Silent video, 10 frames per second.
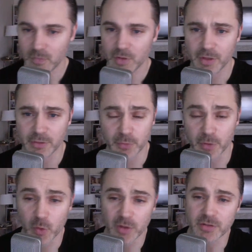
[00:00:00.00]
Thanks for the
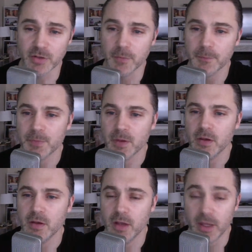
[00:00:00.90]
question,
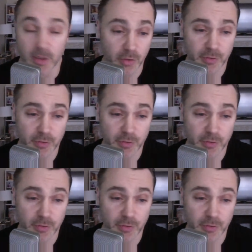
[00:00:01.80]
though. And also